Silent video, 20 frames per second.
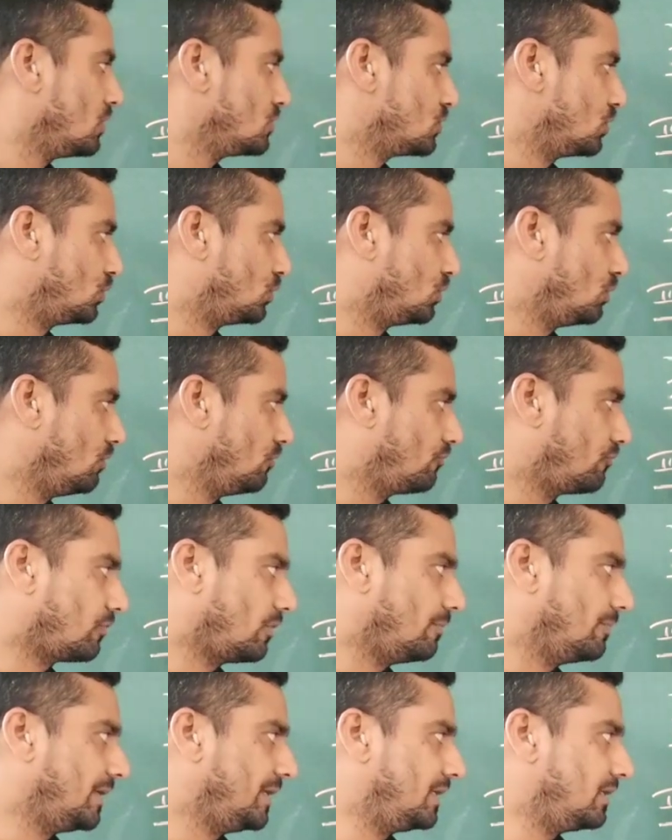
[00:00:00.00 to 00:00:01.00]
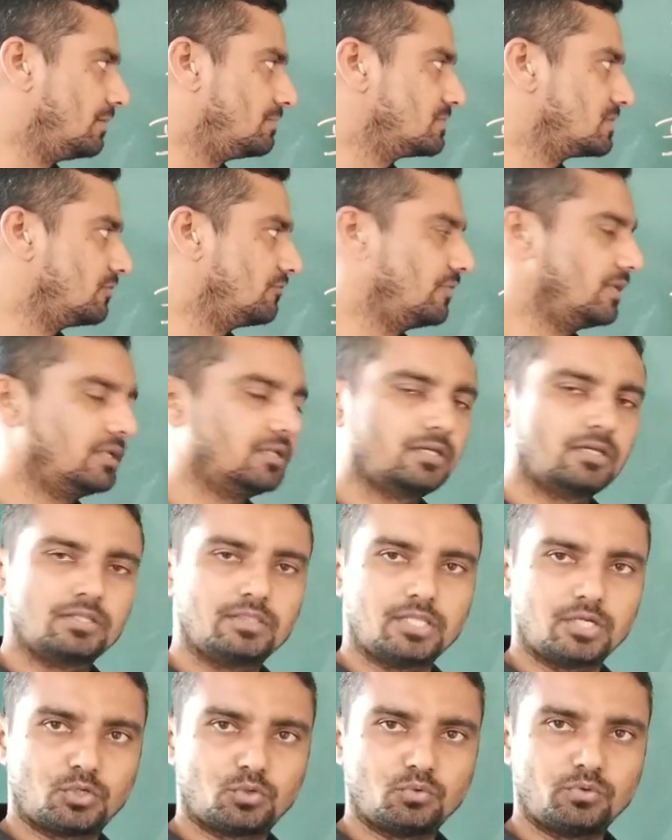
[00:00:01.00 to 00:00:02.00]
So 2 from in terms of here
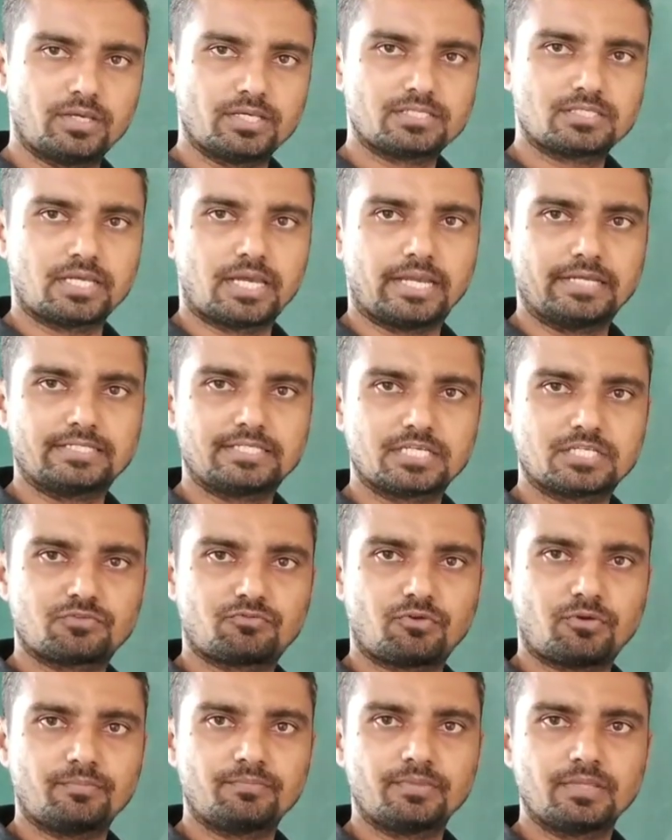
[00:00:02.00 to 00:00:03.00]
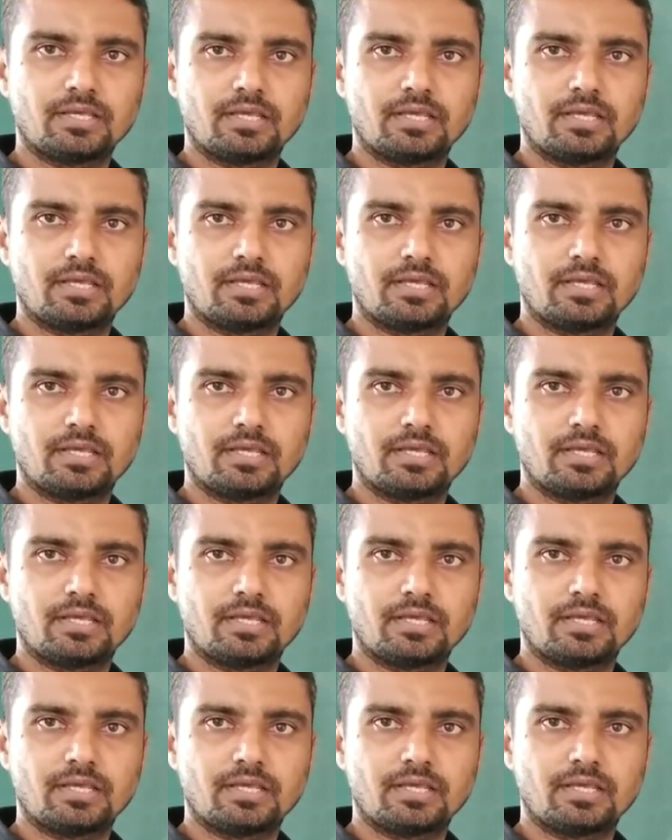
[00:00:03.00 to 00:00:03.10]
the 2s and 6 from